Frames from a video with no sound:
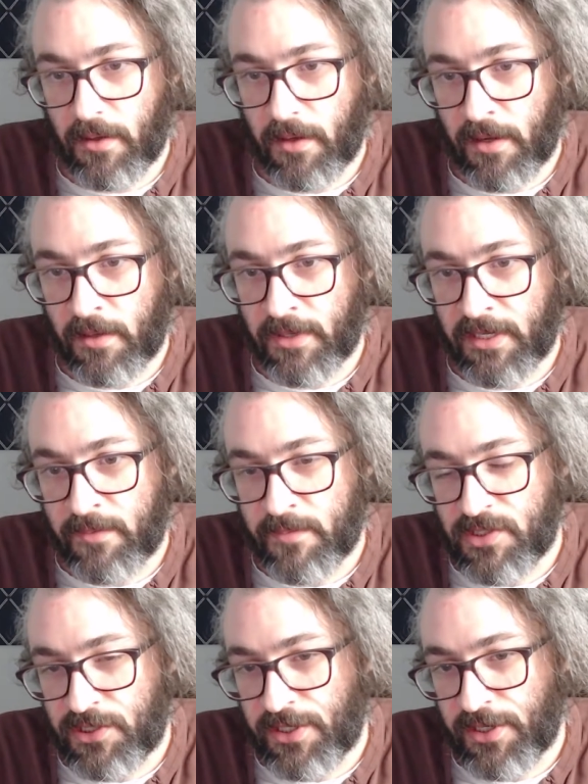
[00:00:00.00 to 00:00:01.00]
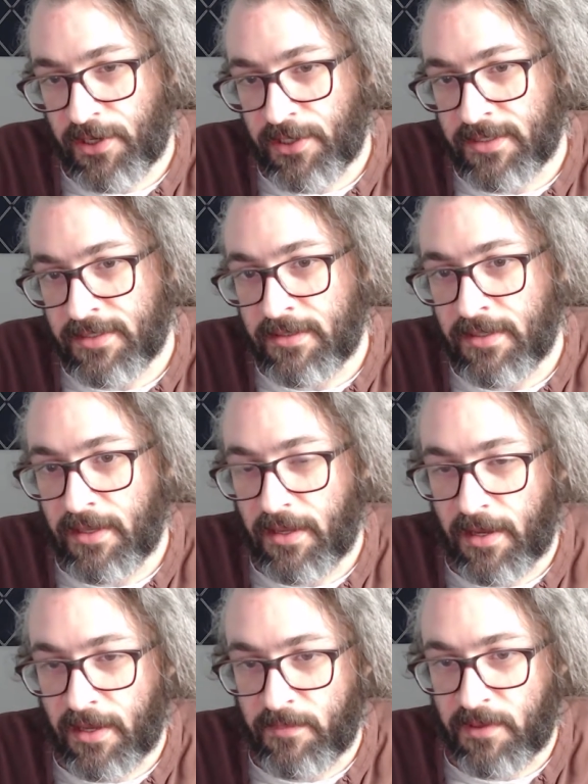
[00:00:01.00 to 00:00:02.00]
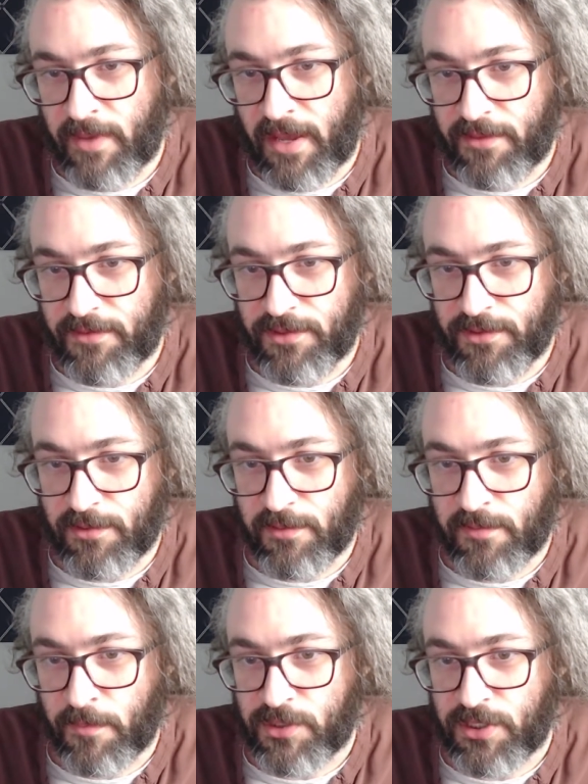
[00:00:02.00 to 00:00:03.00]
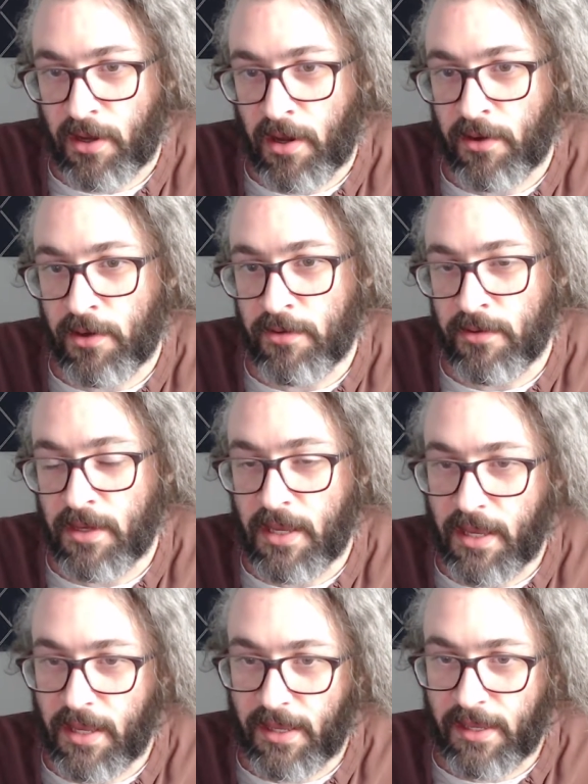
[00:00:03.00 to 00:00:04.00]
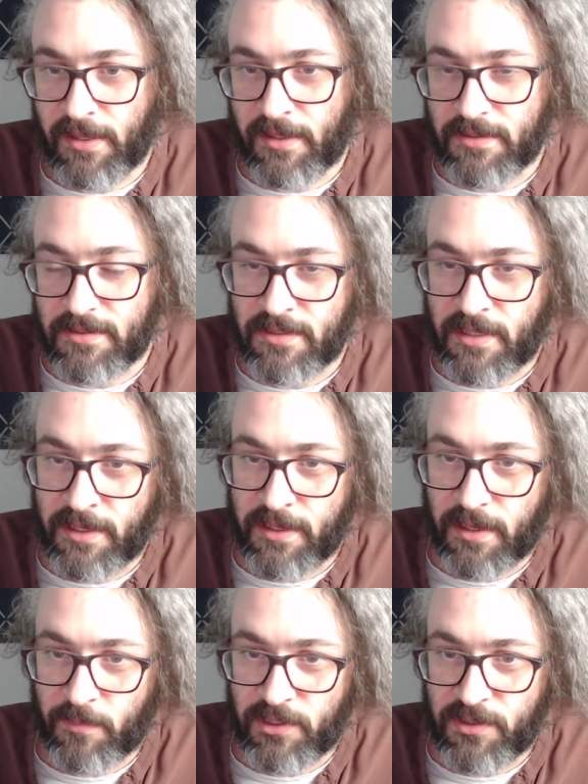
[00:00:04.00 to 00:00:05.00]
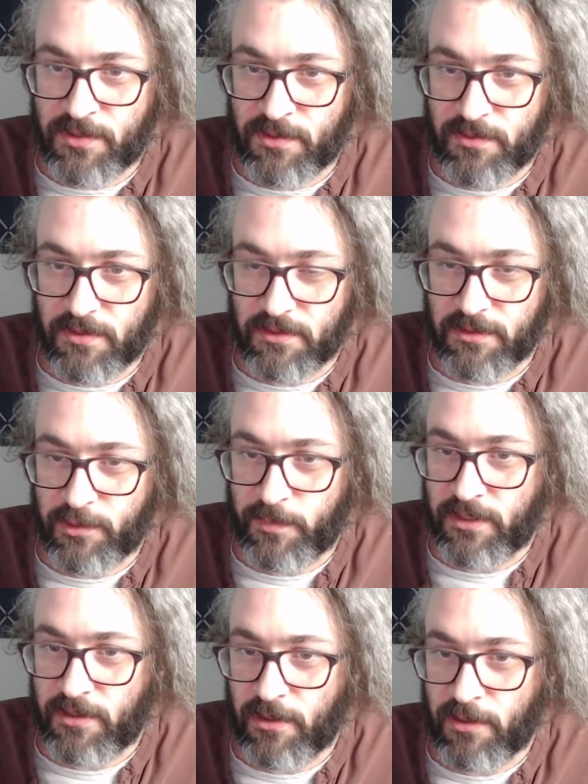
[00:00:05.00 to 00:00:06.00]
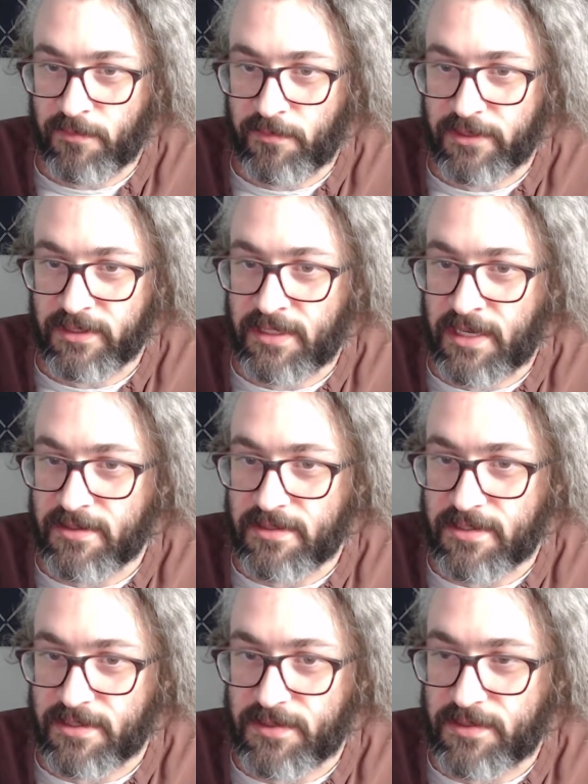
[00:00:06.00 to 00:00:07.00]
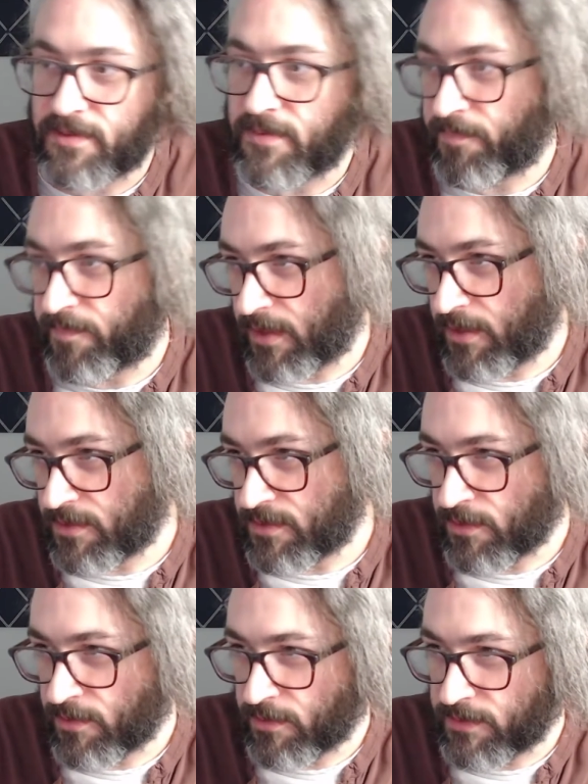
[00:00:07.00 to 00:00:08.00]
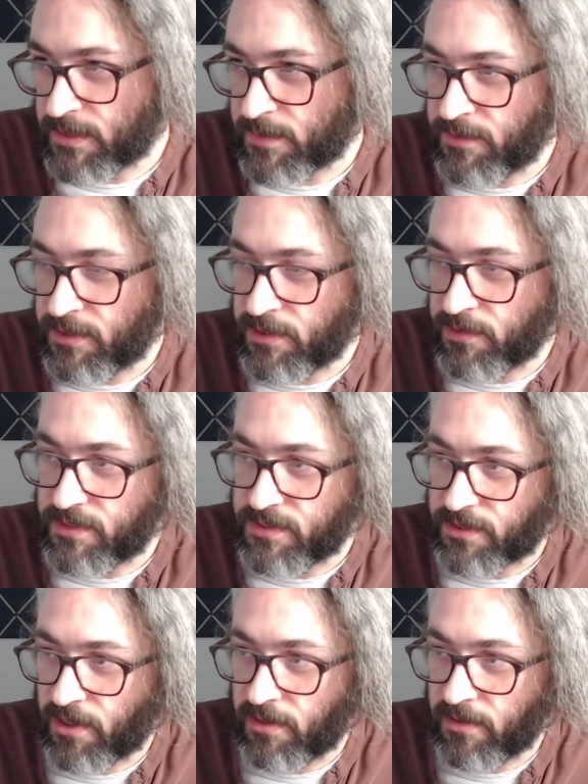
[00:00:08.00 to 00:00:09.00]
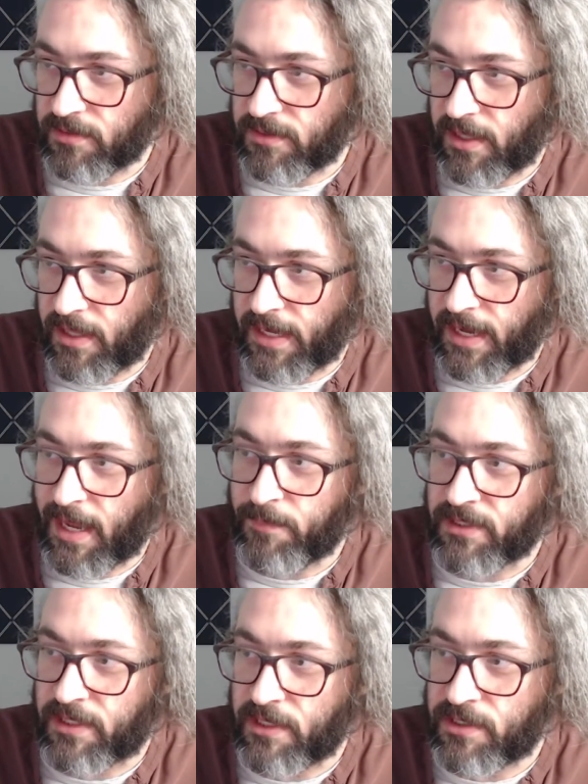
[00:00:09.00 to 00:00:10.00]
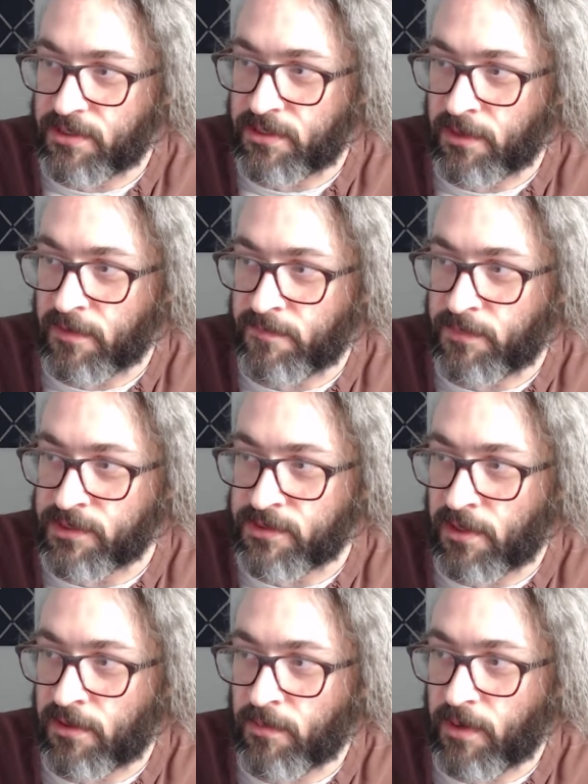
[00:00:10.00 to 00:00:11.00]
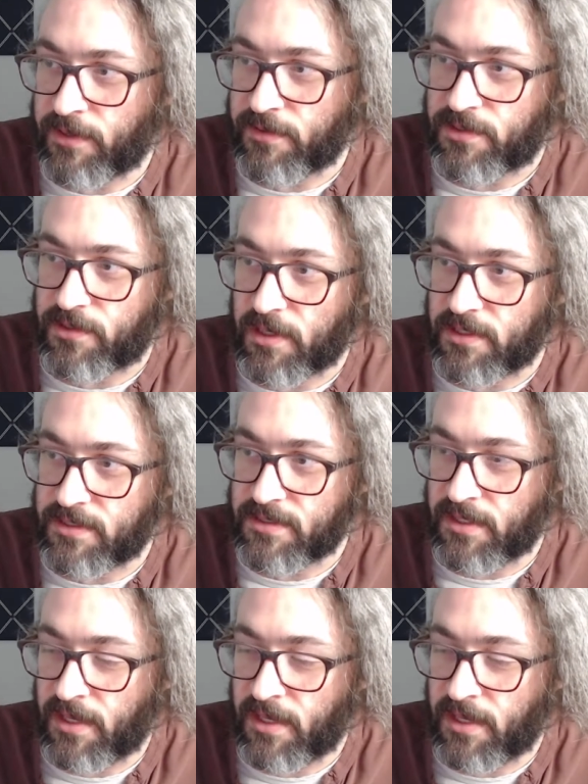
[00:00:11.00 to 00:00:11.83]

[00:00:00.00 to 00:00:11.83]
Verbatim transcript: Hi, my name is Jake Herndon. I am a math tutor from Chicago, and today I'm going to do a little bit of real analysis. So this video is called An Application of Bolzano-Weierstrass,